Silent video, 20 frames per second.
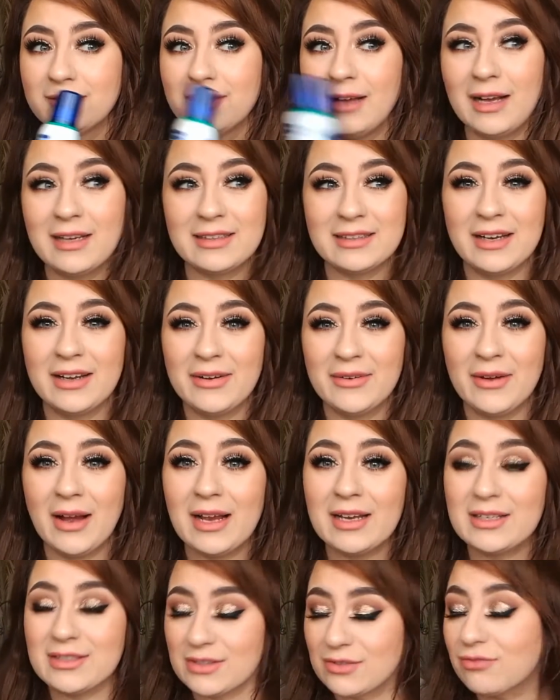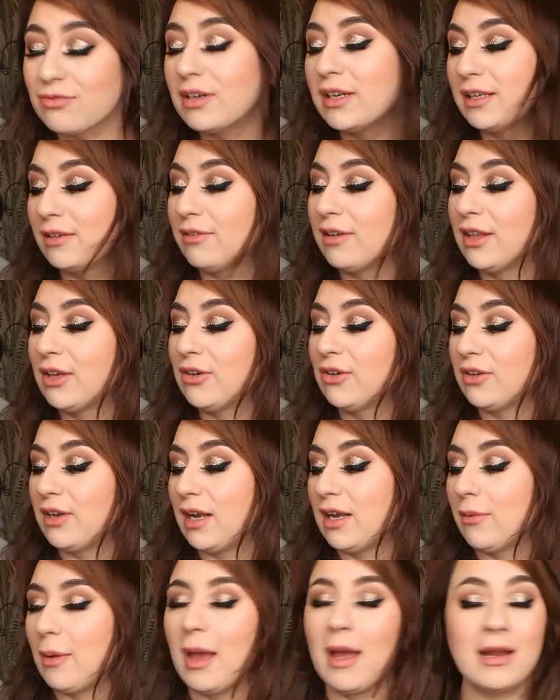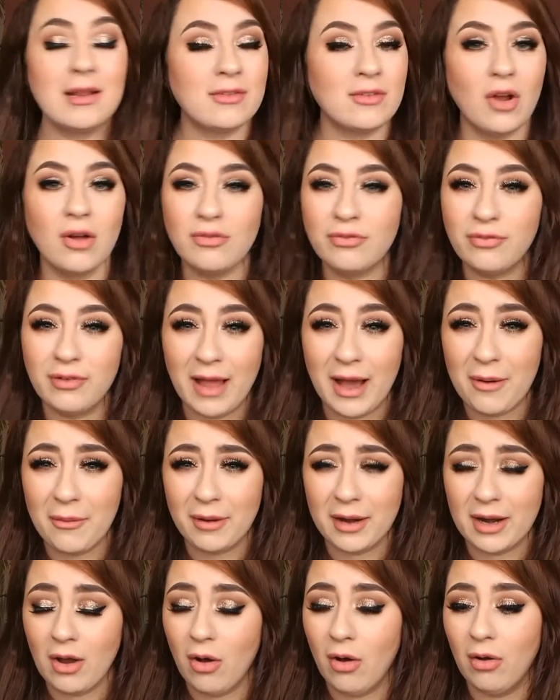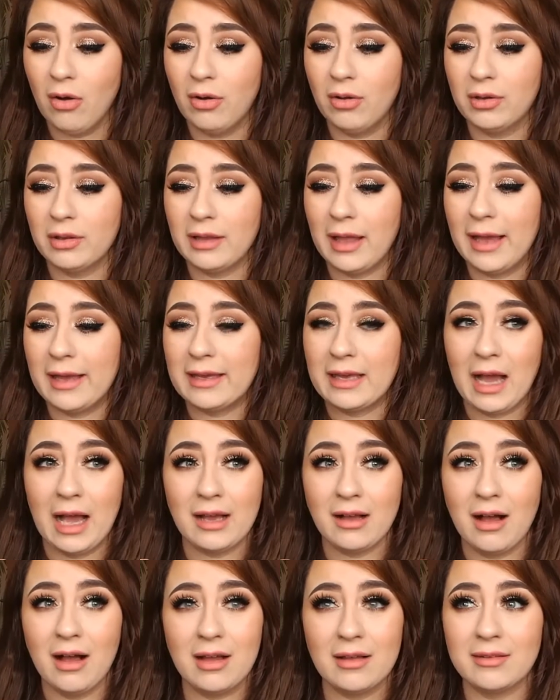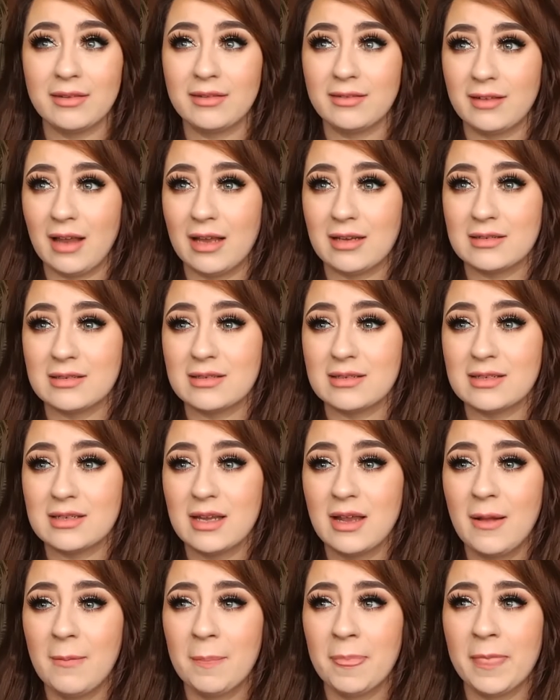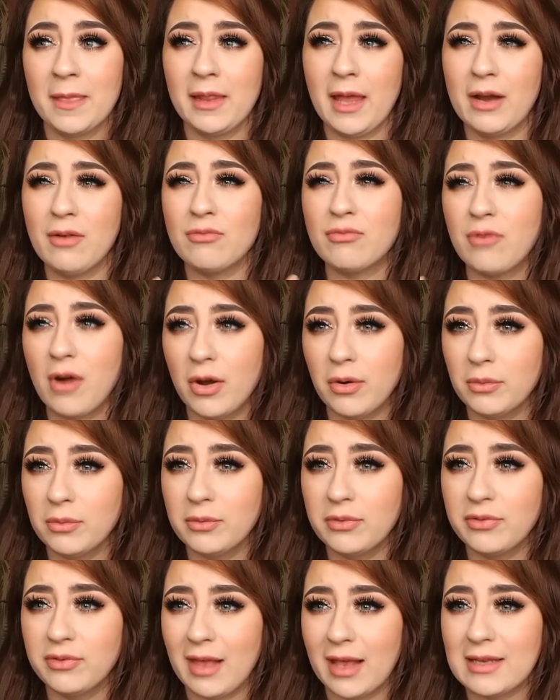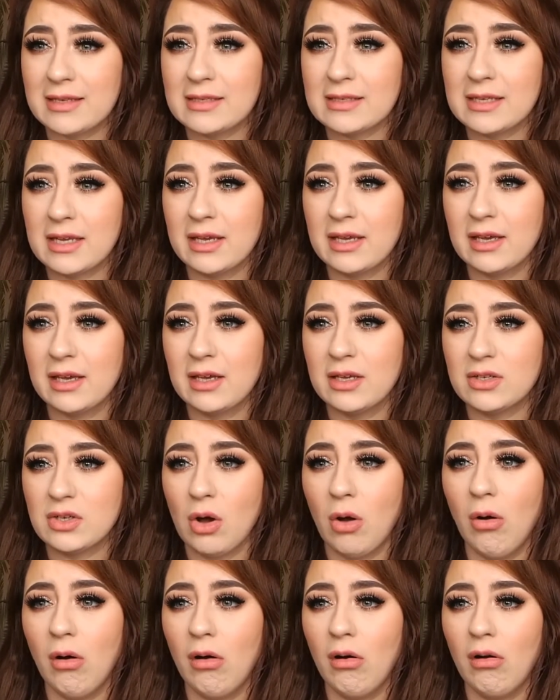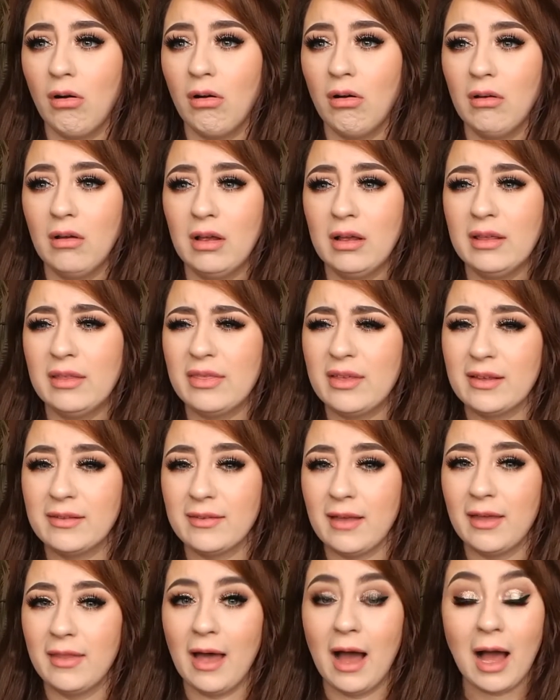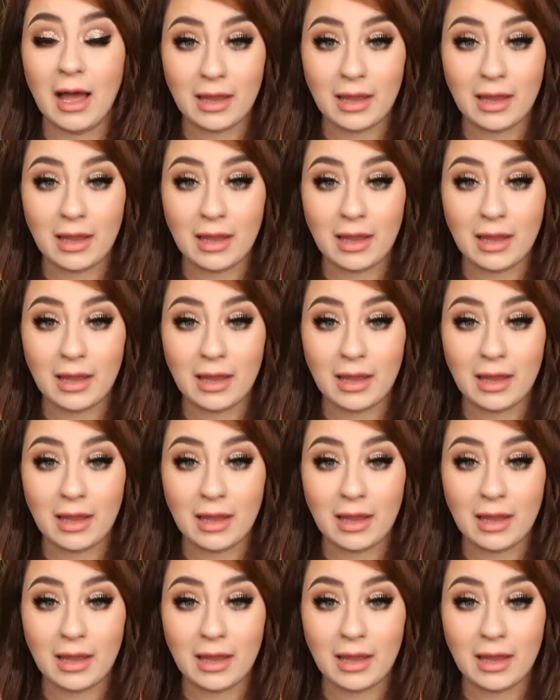I don't know, it's really good anyway, and it's not flowery at all. Like, I can't stand like rose scented or things like that.